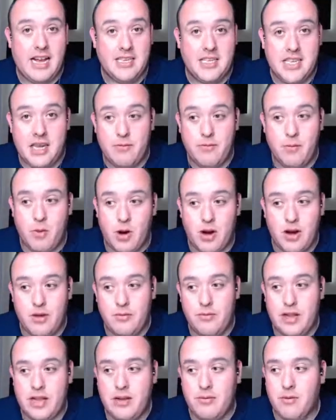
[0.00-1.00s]
see
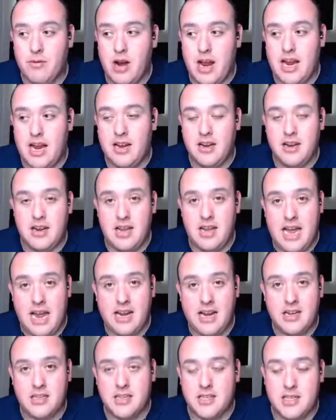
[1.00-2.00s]
450 for eight
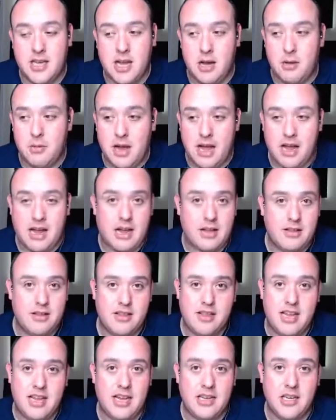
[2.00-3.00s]
eight inch sub, I
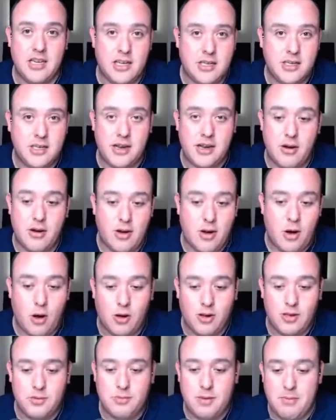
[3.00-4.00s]
it just you know it
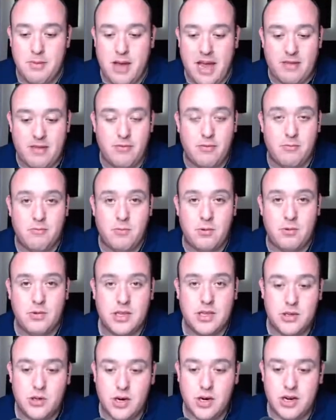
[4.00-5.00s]
holds me back from pulling
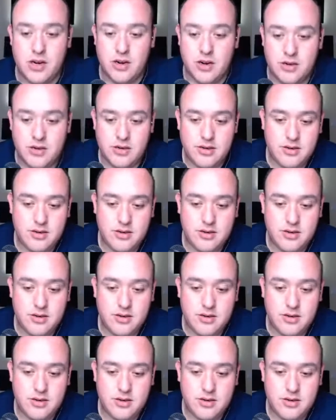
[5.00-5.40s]
the trigger.